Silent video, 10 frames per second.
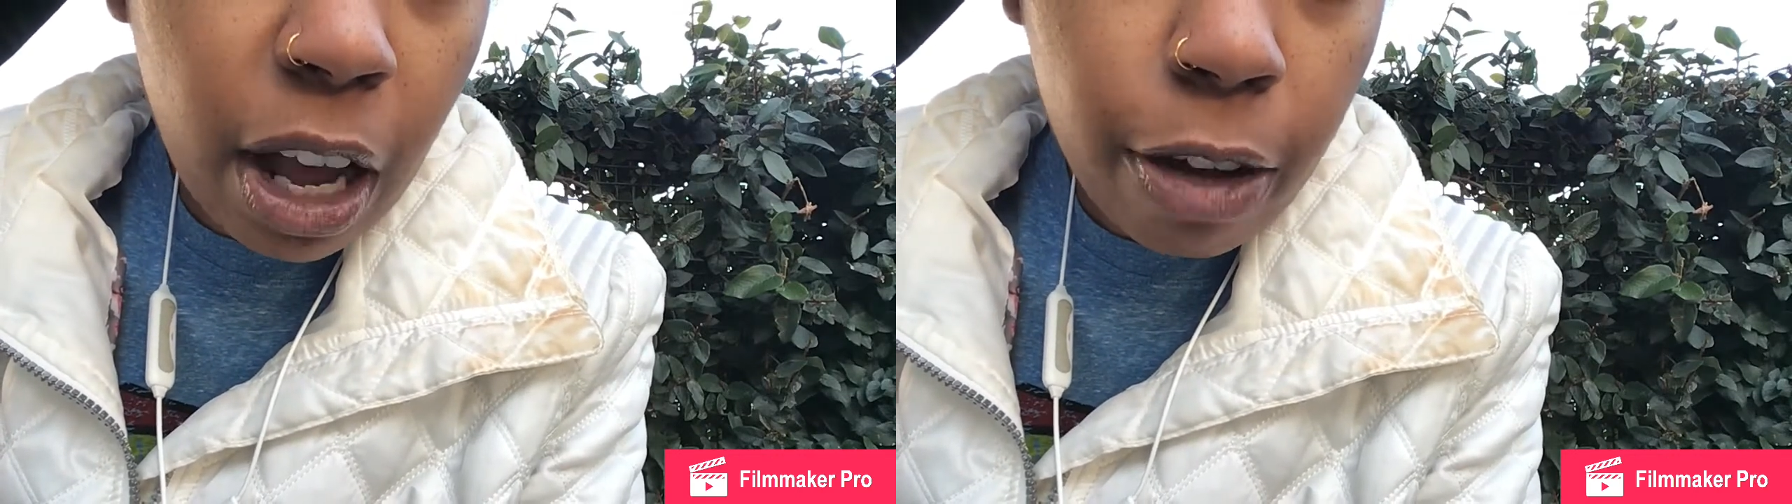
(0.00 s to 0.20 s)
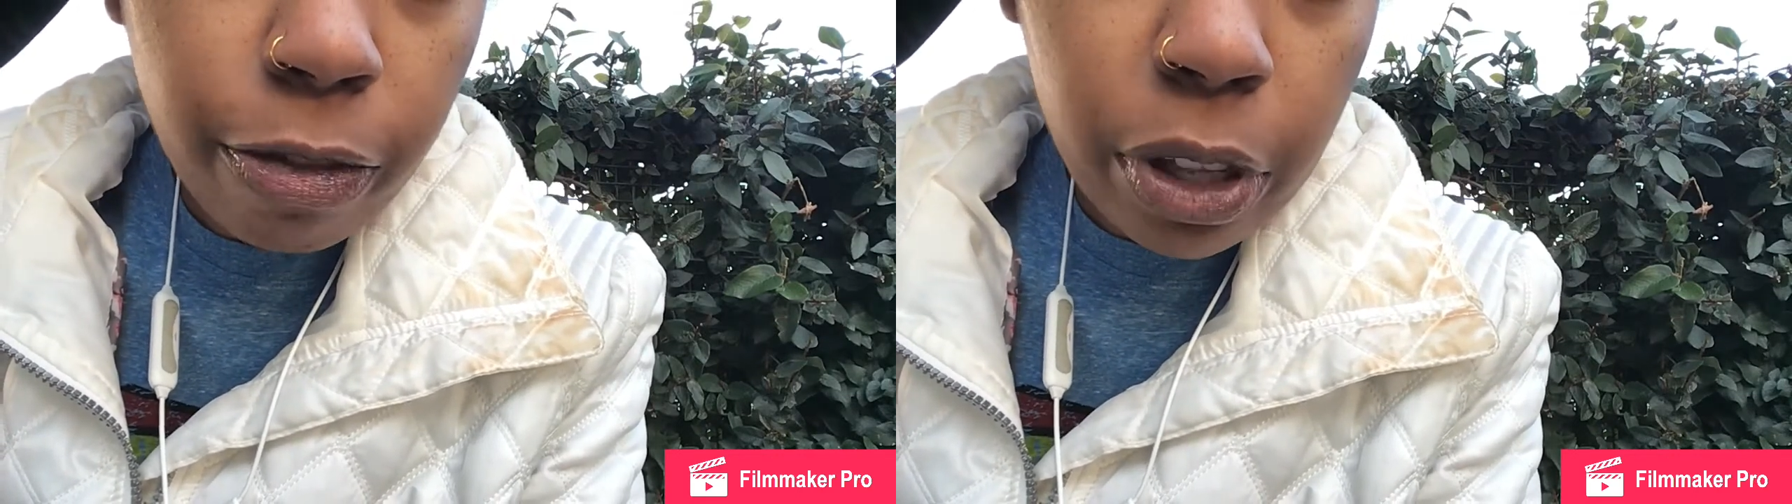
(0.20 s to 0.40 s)

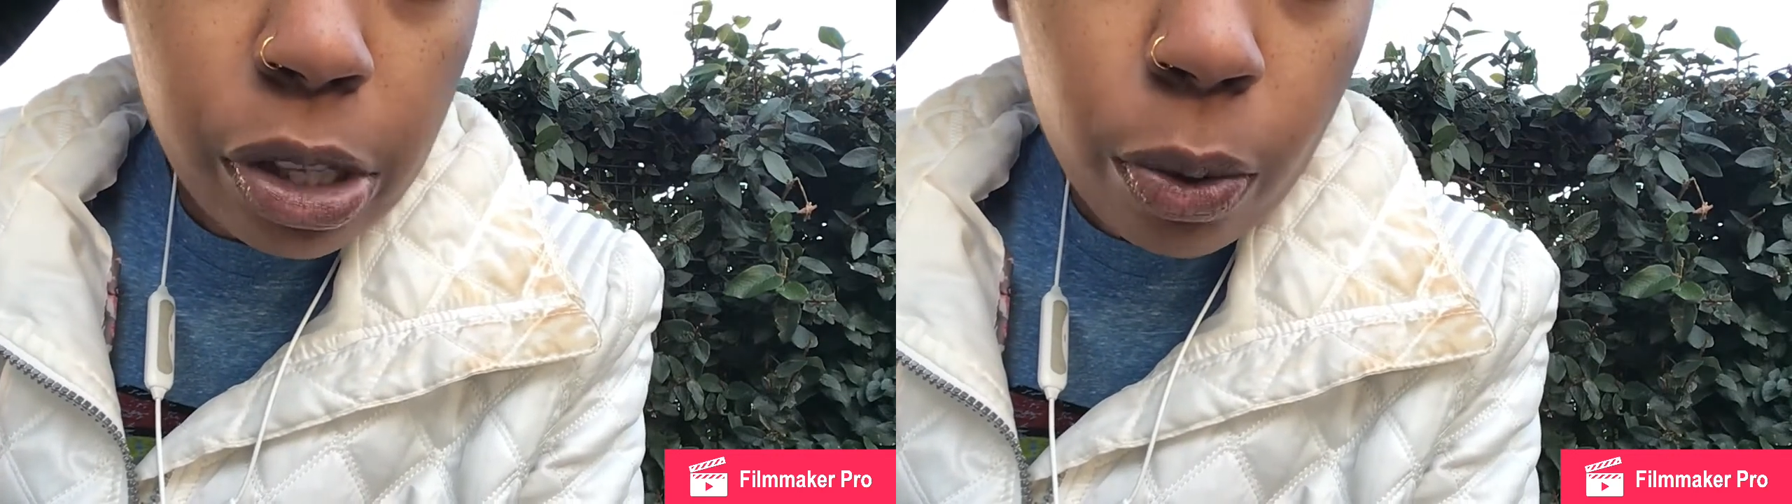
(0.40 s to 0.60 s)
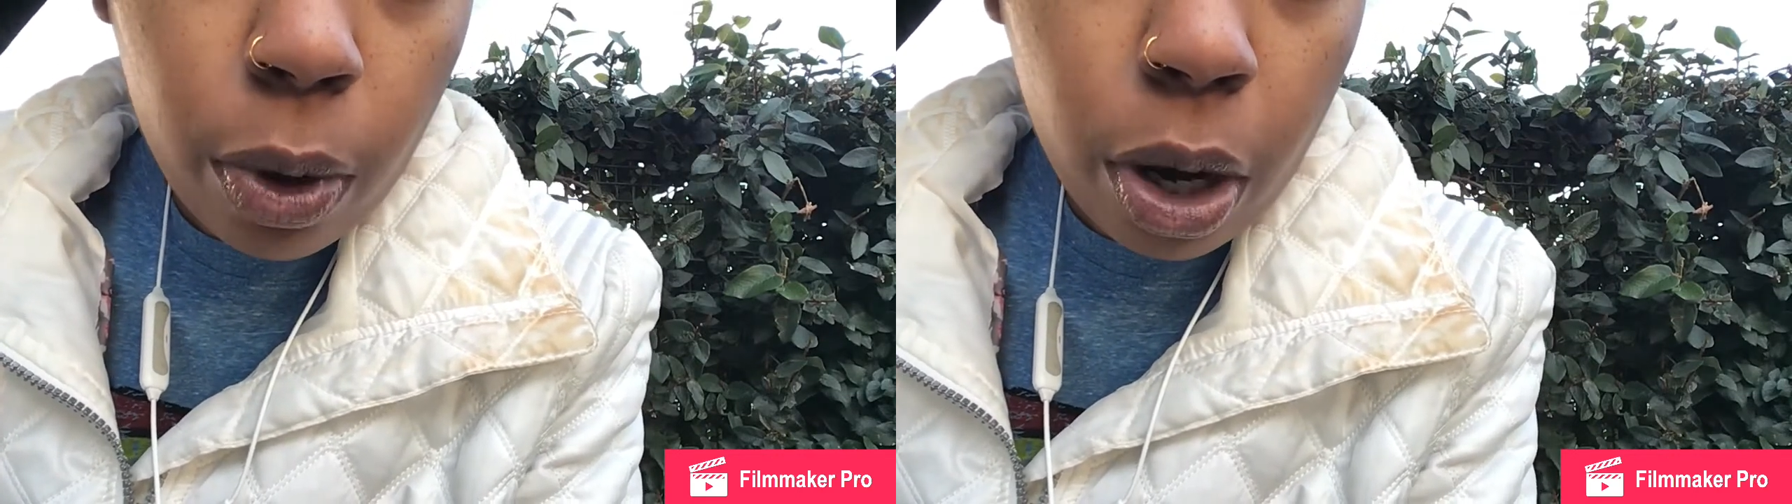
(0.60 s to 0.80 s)

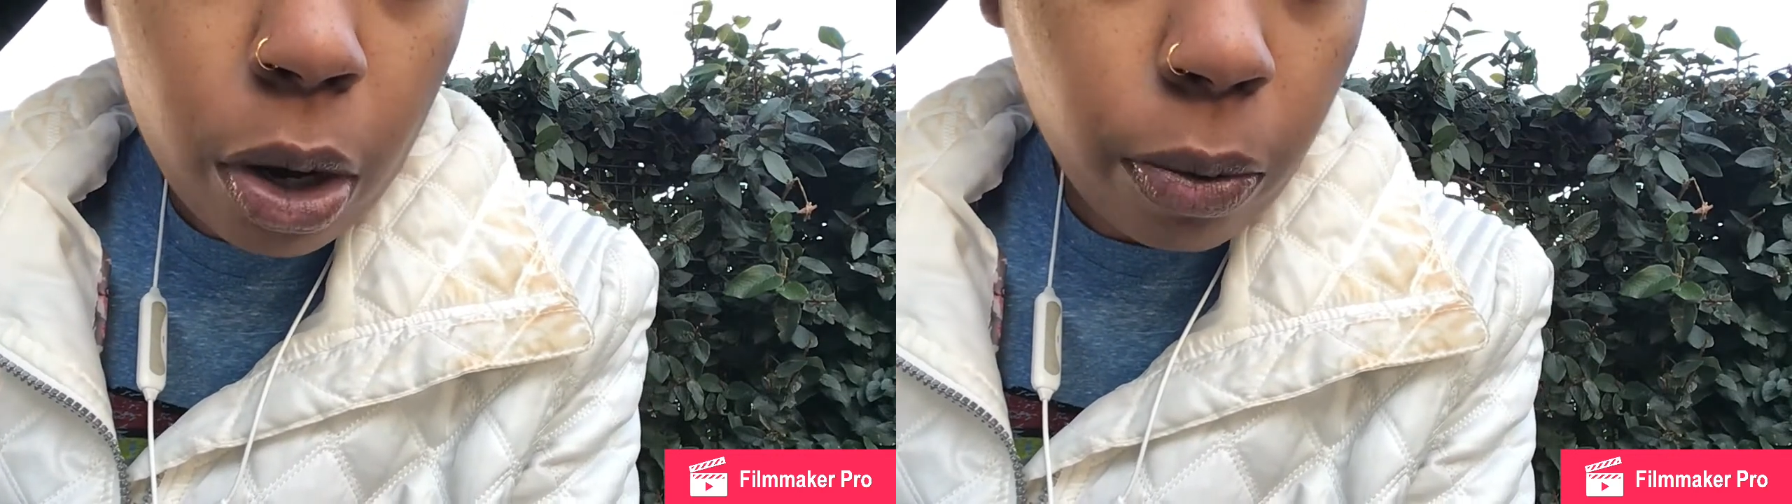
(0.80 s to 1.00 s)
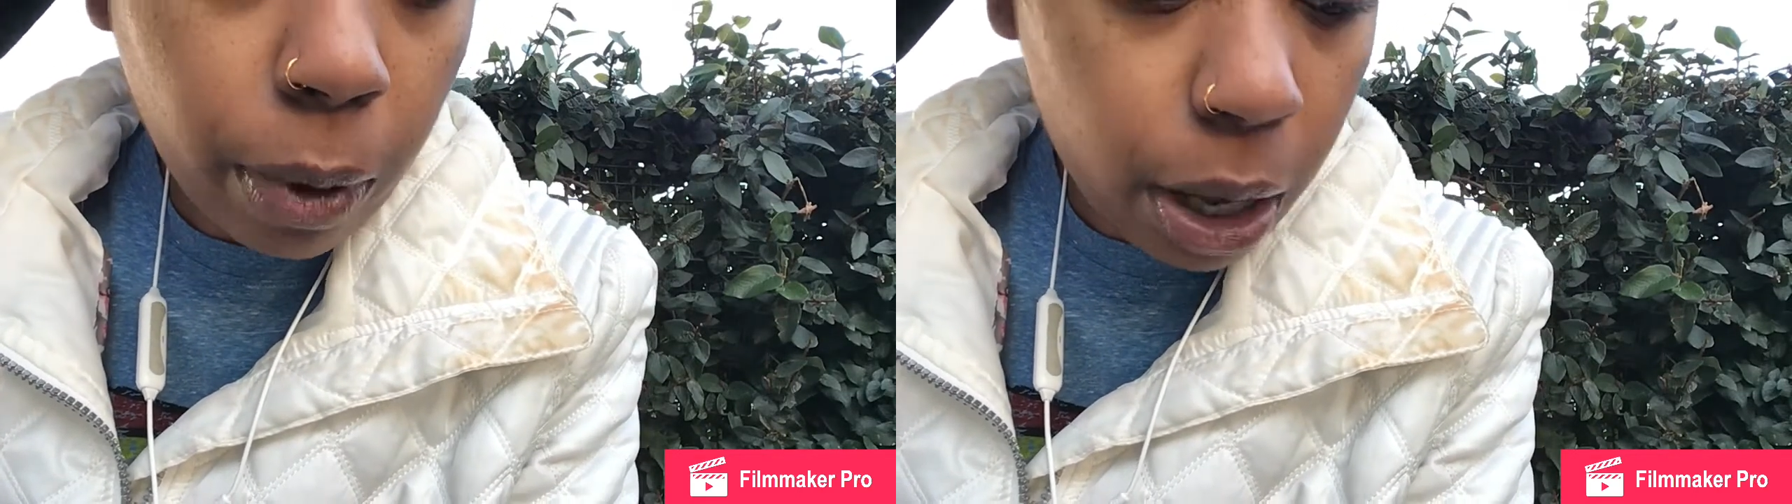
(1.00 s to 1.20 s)
conflict going
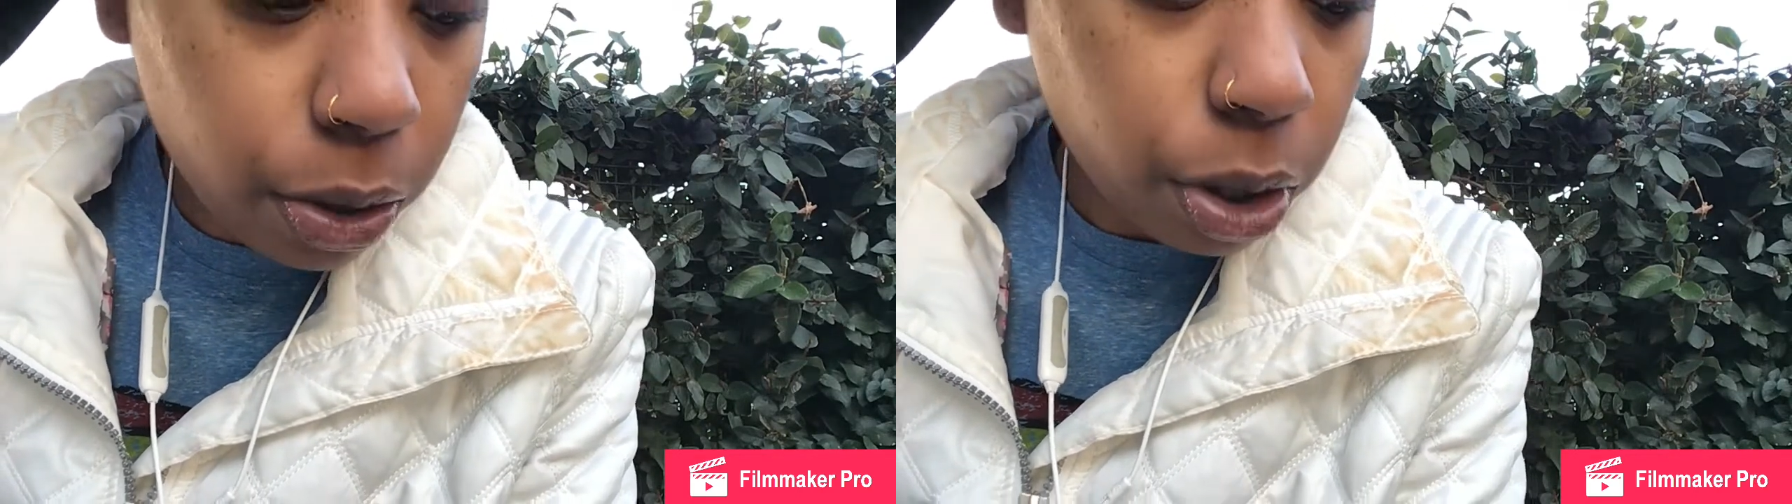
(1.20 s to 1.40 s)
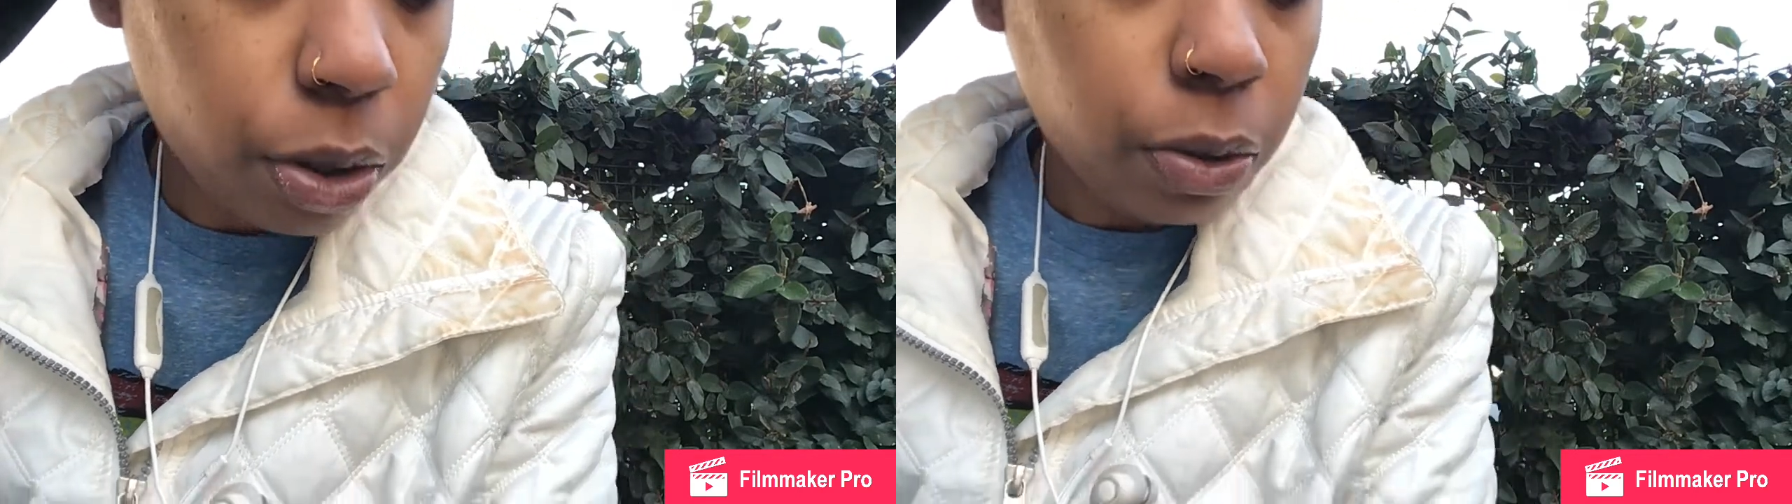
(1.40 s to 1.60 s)
on
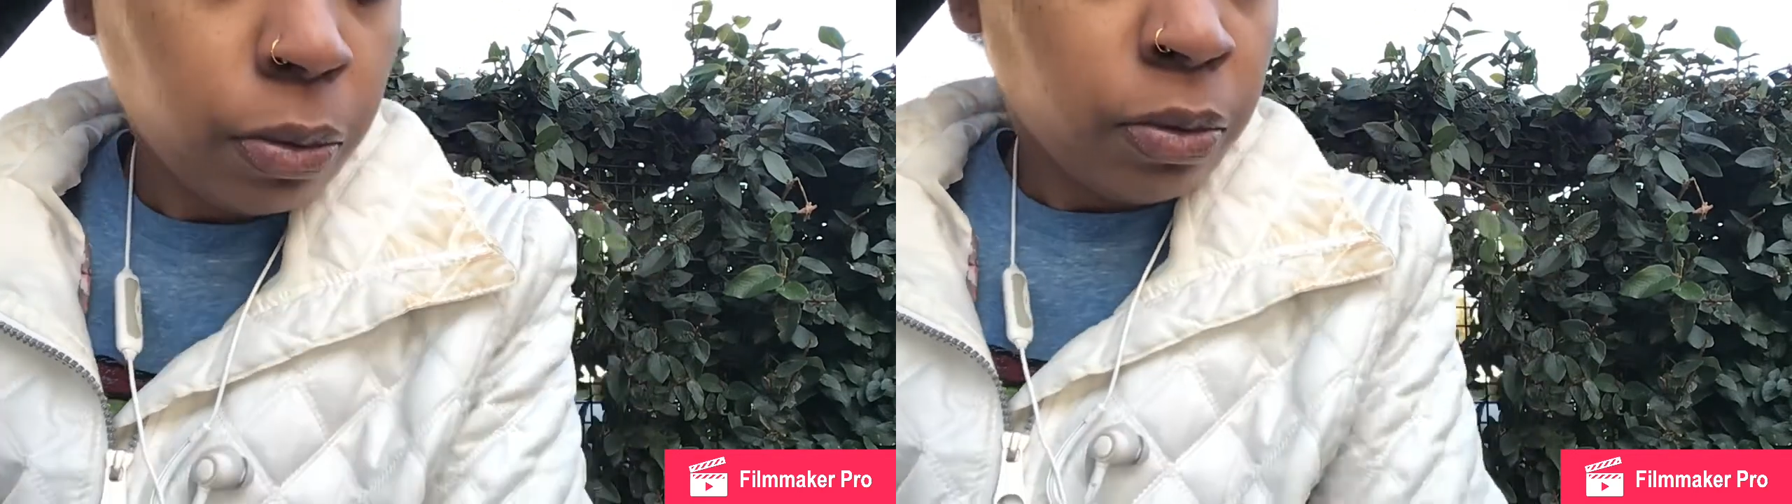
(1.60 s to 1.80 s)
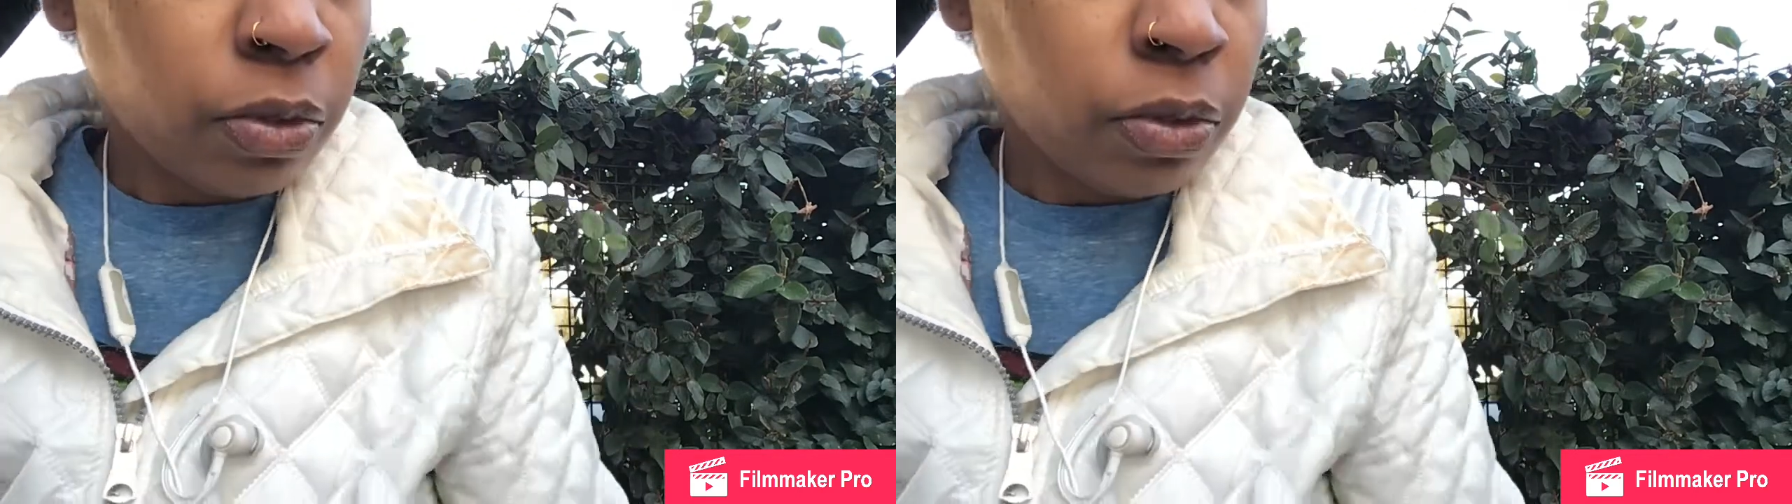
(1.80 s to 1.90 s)
around you.